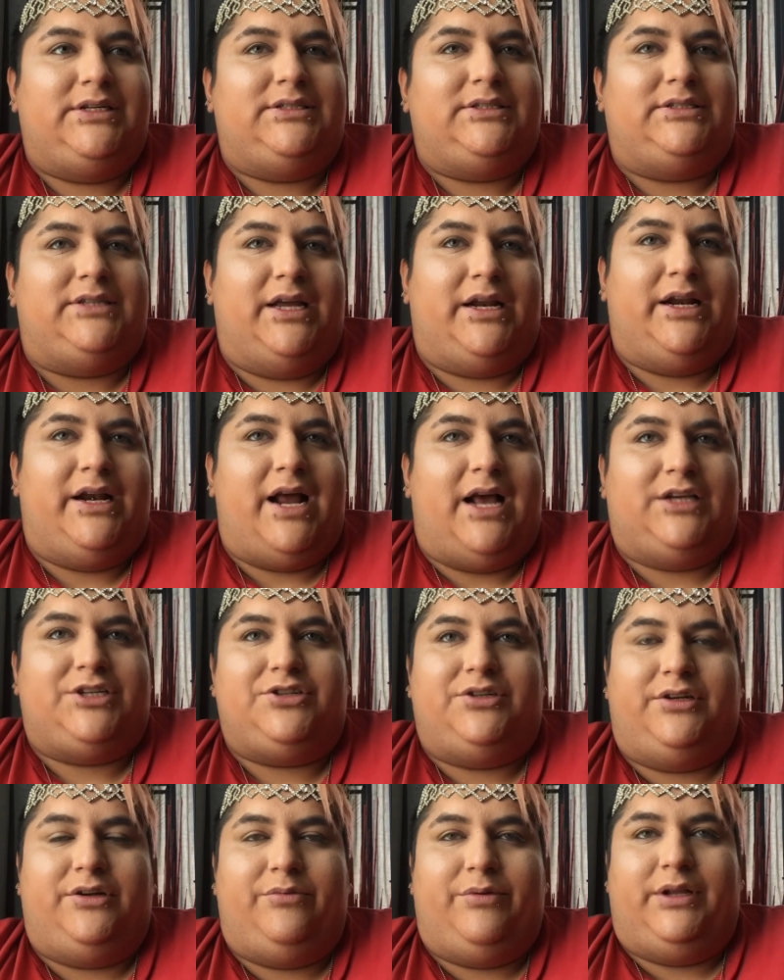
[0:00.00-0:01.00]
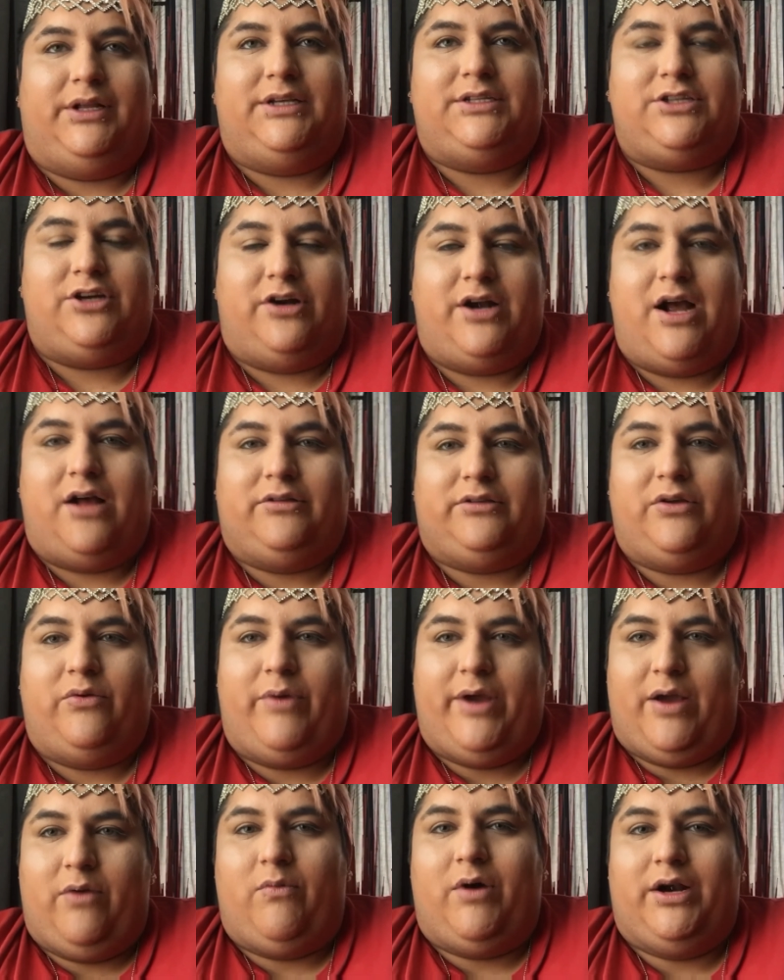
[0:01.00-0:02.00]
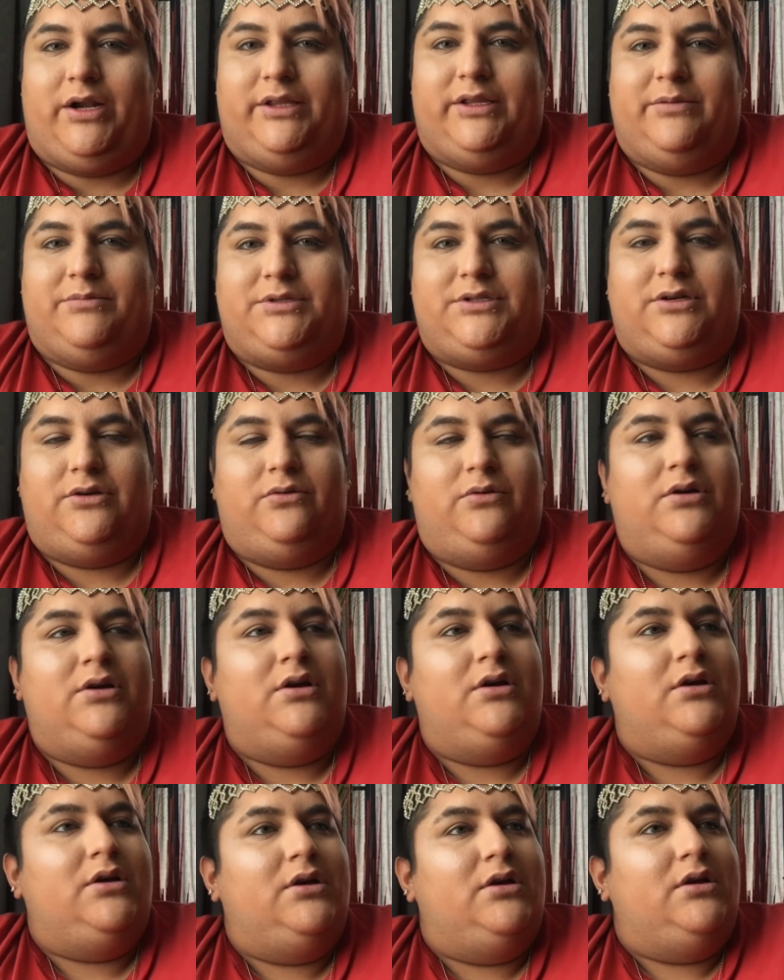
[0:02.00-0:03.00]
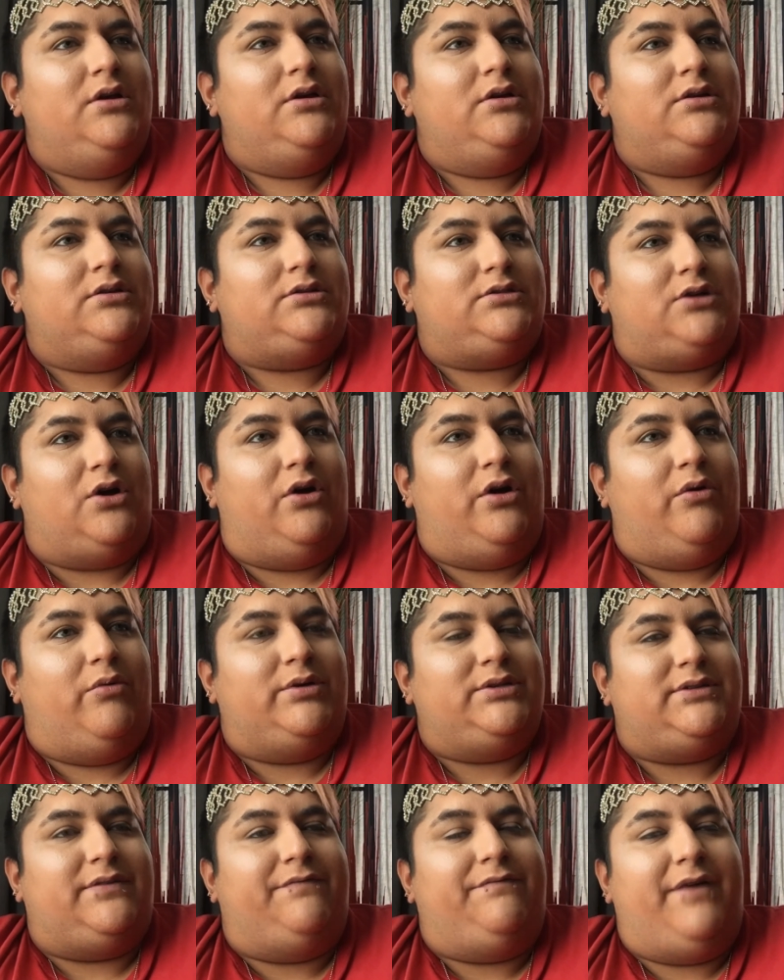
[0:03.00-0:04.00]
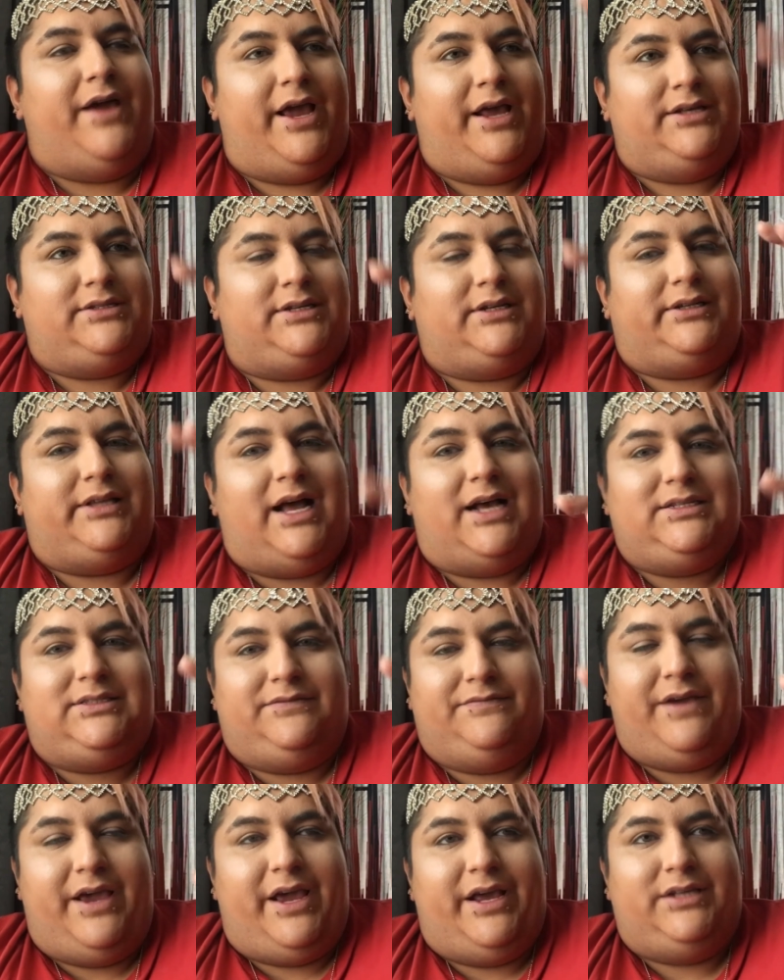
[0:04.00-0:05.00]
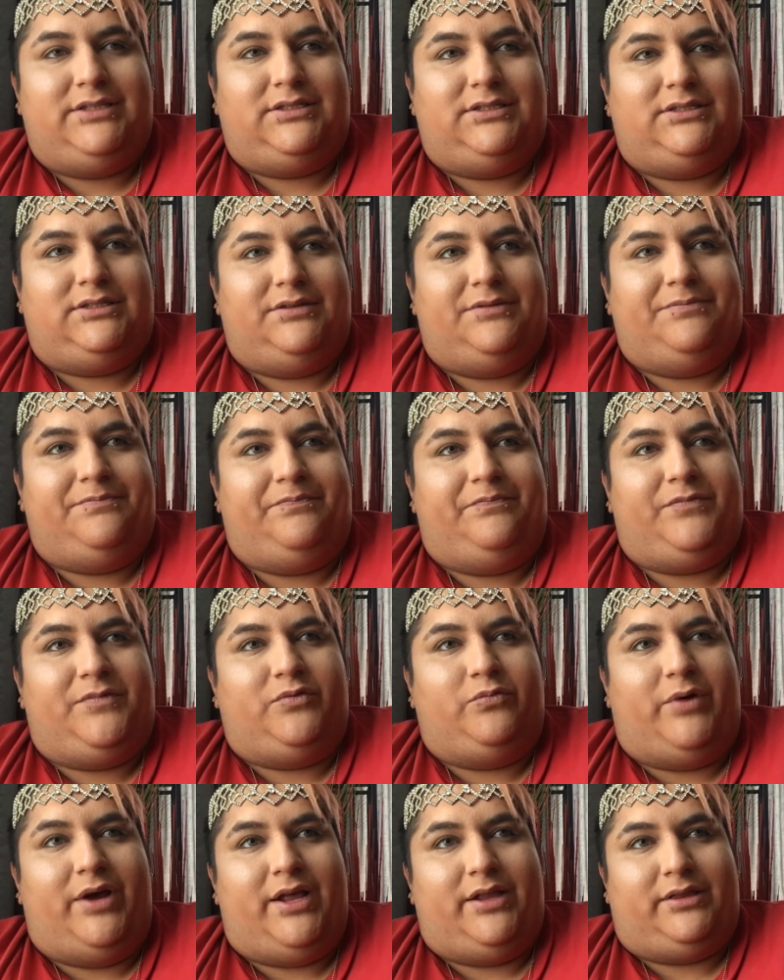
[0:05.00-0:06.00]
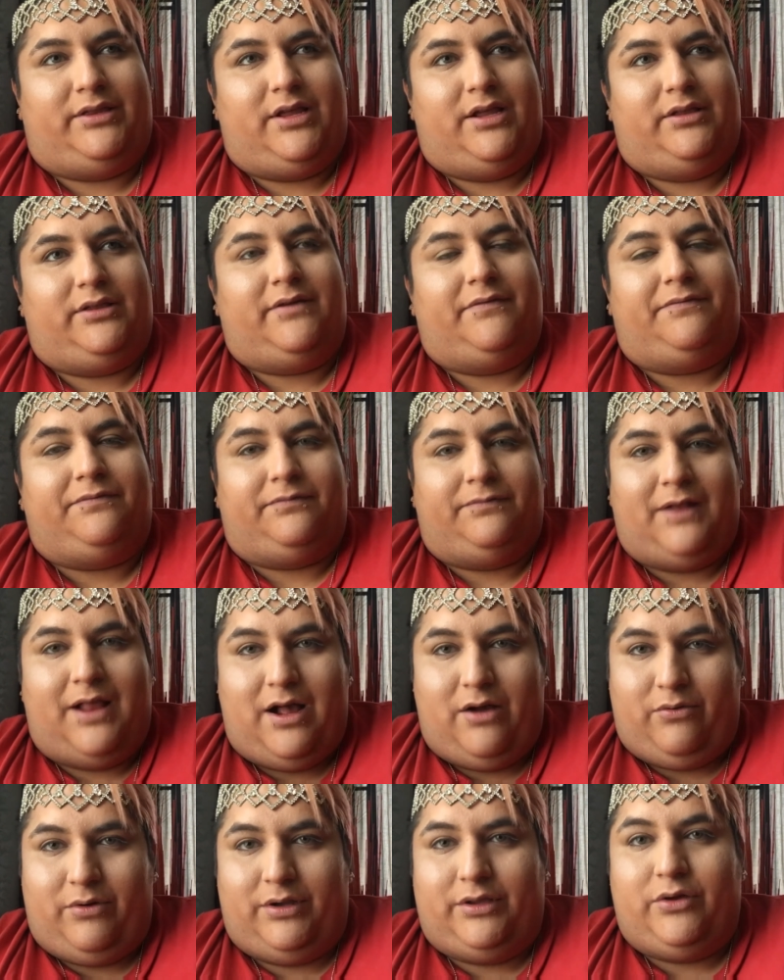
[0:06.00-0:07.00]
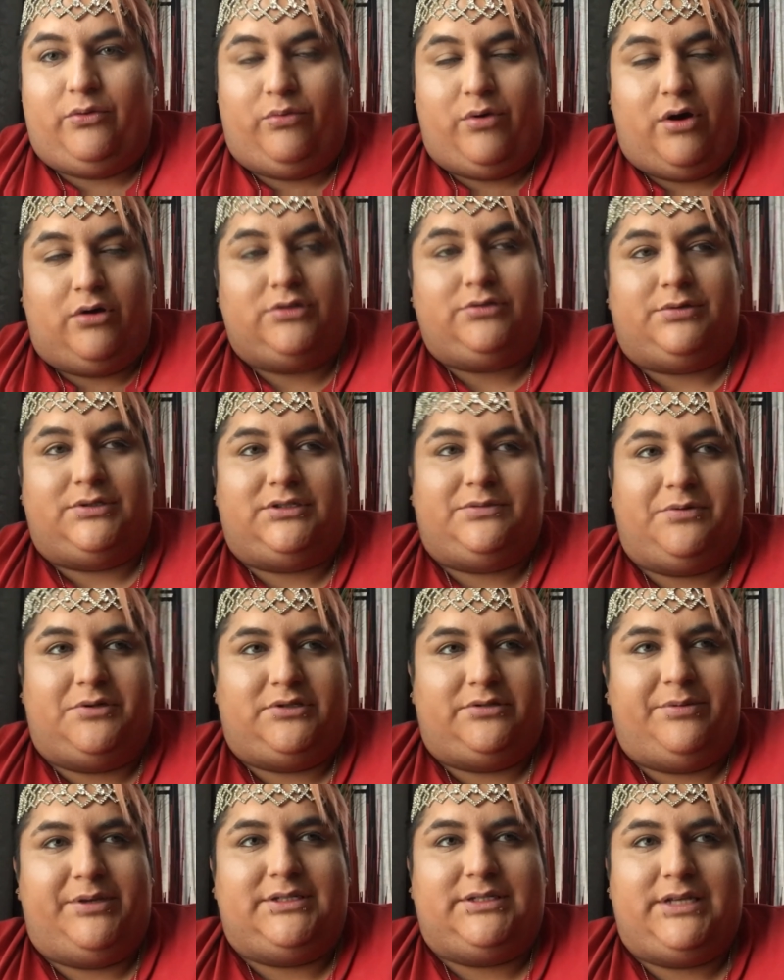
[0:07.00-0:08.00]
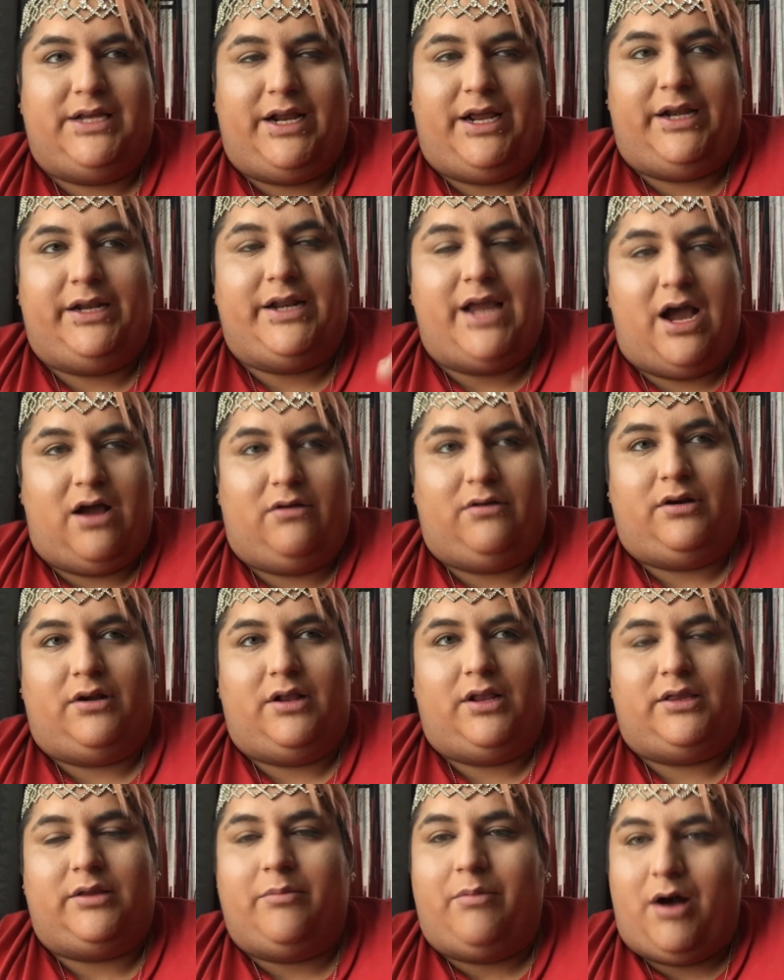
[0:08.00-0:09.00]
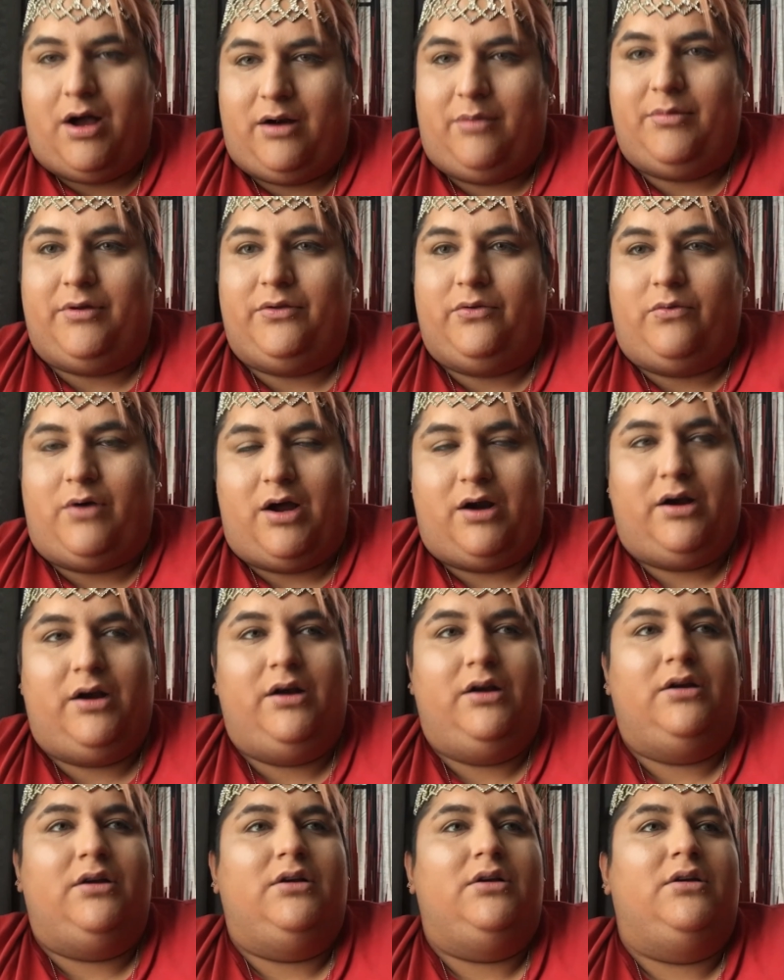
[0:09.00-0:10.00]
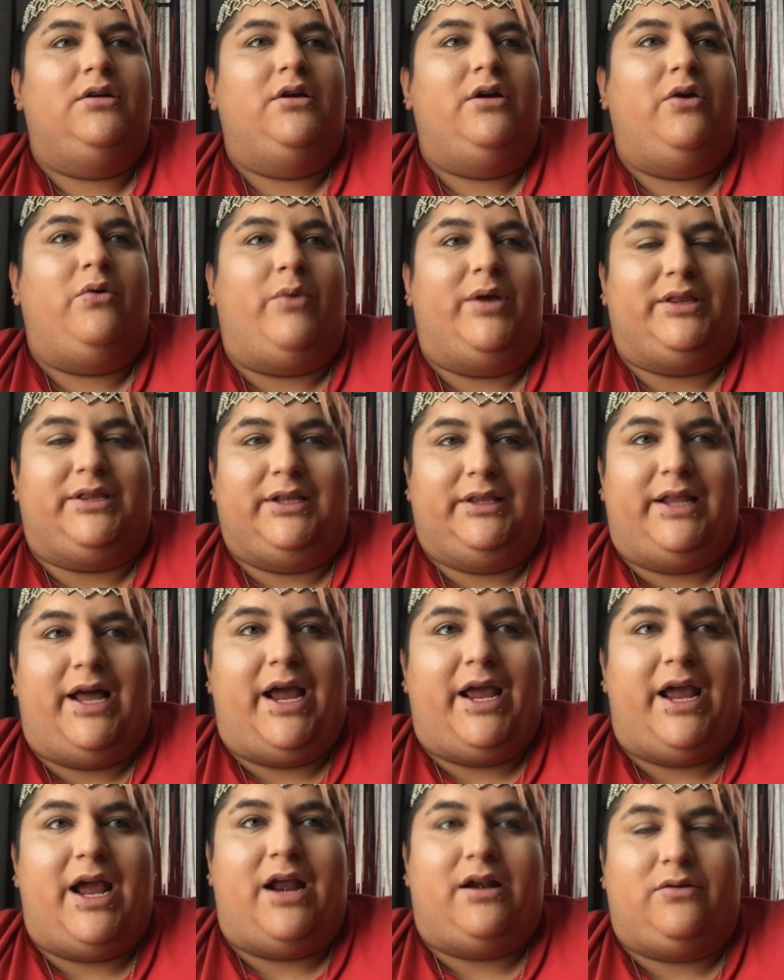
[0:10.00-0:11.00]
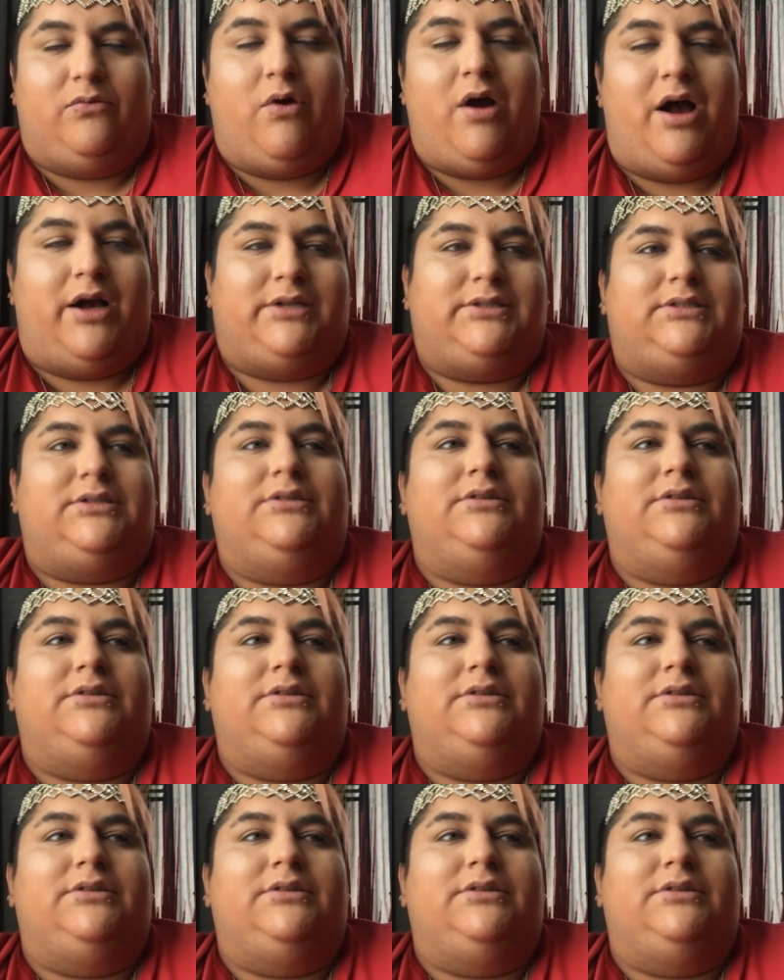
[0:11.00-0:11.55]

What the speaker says: didn't actually really turn out the way I wanted them to. So it was a vase, a glass vase with the flower, the rose was supposed to be sitting down at the bottom of the water with the light and rocks.